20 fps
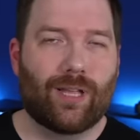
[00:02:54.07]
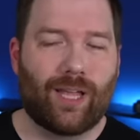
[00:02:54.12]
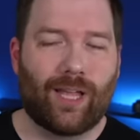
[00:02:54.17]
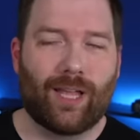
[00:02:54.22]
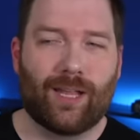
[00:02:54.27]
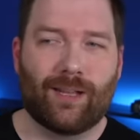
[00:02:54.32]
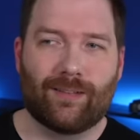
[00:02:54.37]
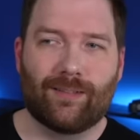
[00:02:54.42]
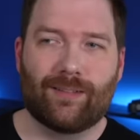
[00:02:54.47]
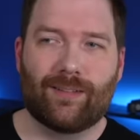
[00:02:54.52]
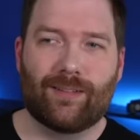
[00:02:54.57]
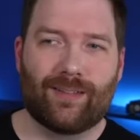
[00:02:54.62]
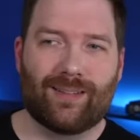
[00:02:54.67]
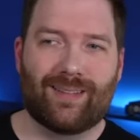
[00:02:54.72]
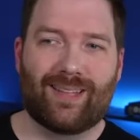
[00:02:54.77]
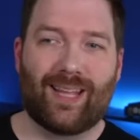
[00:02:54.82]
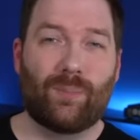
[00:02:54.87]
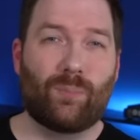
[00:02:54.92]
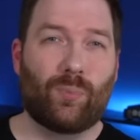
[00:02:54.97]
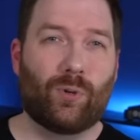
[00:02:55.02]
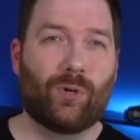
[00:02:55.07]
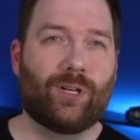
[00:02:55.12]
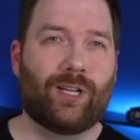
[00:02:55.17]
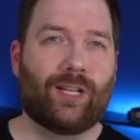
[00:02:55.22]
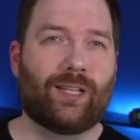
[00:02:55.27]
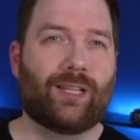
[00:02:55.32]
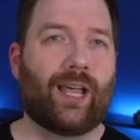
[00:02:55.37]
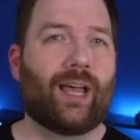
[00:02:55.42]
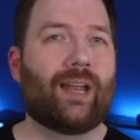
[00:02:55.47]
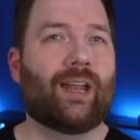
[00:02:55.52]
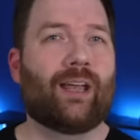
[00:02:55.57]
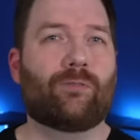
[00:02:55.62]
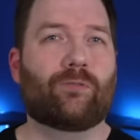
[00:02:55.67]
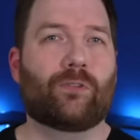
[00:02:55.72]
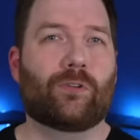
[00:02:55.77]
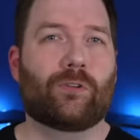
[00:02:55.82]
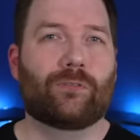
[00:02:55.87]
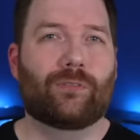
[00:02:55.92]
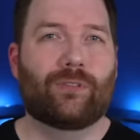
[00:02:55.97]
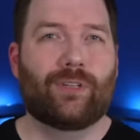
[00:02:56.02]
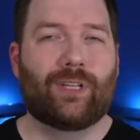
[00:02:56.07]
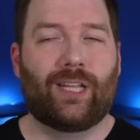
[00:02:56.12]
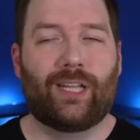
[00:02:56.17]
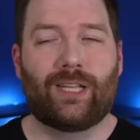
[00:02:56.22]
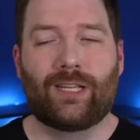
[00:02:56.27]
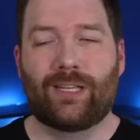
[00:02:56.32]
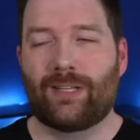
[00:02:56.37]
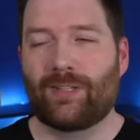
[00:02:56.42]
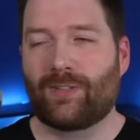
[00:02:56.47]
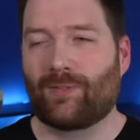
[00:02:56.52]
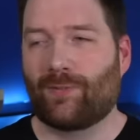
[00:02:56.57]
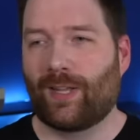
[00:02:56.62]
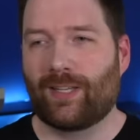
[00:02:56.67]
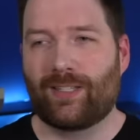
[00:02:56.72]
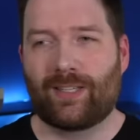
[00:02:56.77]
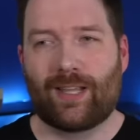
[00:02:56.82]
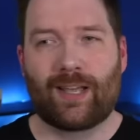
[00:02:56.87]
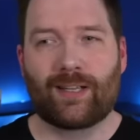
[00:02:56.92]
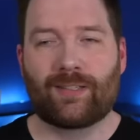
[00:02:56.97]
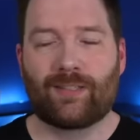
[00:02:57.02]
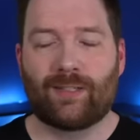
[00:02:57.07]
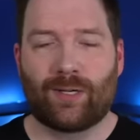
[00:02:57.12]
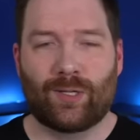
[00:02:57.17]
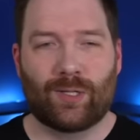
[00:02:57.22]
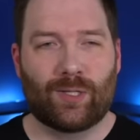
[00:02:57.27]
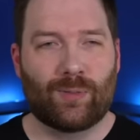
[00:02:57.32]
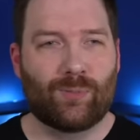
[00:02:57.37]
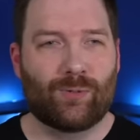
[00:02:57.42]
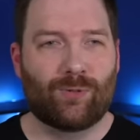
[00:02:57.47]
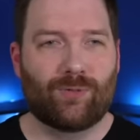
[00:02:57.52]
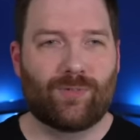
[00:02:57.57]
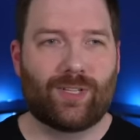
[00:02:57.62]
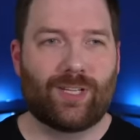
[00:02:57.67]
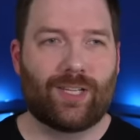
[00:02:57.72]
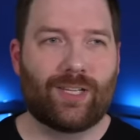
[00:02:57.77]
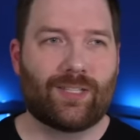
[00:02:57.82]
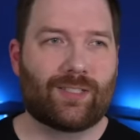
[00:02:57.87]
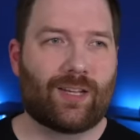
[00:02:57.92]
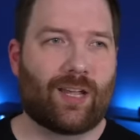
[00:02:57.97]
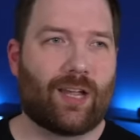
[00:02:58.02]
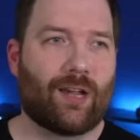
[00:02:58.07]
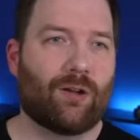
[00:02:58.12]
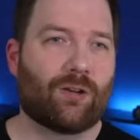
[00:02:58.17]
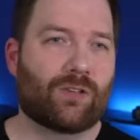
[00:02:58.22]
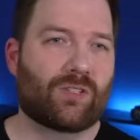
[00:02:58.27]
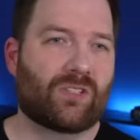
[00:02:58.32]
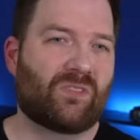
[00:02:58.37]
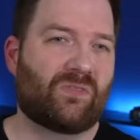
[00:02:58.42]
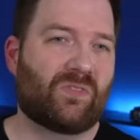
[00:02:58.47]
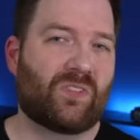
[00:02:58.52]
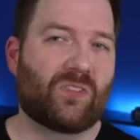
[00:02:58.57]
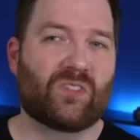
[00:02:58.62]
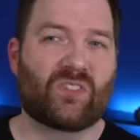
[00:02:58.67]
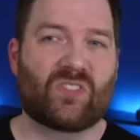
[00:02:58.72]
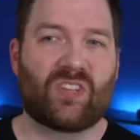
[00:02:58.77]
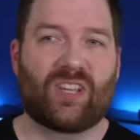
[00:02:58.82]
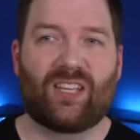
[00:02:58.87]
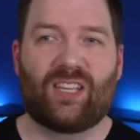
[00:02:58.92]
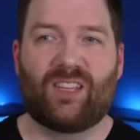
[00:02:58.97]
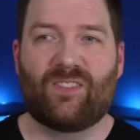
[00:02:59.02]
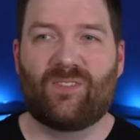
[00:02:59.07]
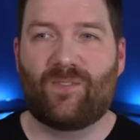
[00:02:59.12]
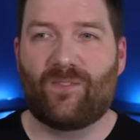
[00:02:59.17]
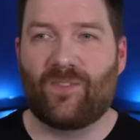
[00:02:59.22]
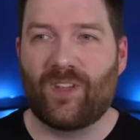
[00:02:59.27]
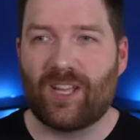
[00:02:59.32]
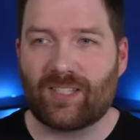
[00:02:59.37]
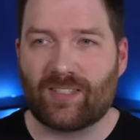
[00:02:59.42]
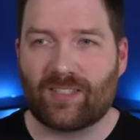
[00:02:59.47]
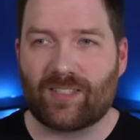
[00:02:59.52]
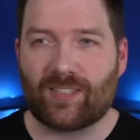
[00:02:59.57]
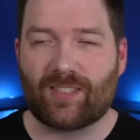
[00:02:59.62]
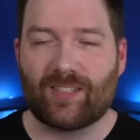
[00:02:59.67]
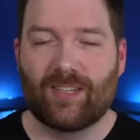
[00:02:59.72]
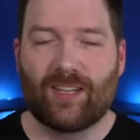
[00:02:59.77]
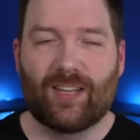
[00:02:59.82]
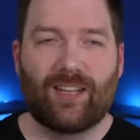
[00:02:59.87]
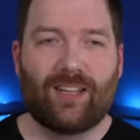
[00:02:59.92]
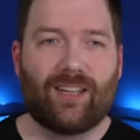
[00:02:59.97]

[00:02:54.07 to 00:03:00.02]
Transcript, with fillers: And they put in that effort. Keaton is fantastic in the movie. His character feels like he fits.